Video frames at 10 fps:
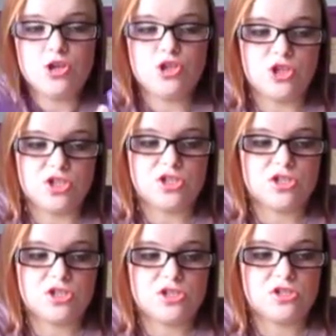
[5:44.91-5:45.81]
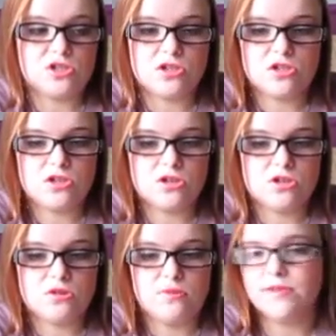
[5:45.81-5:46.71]
just
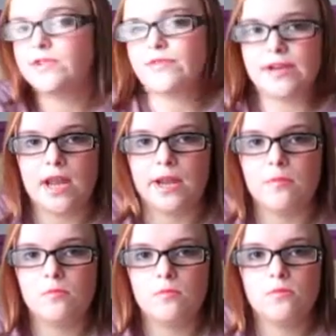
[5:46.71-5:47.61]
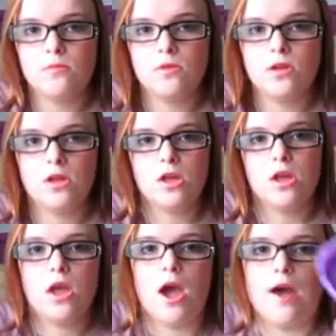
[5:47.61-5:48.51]
with a different name.
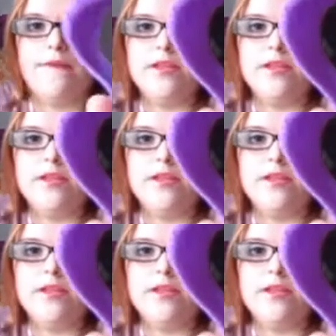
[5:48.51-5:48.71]
And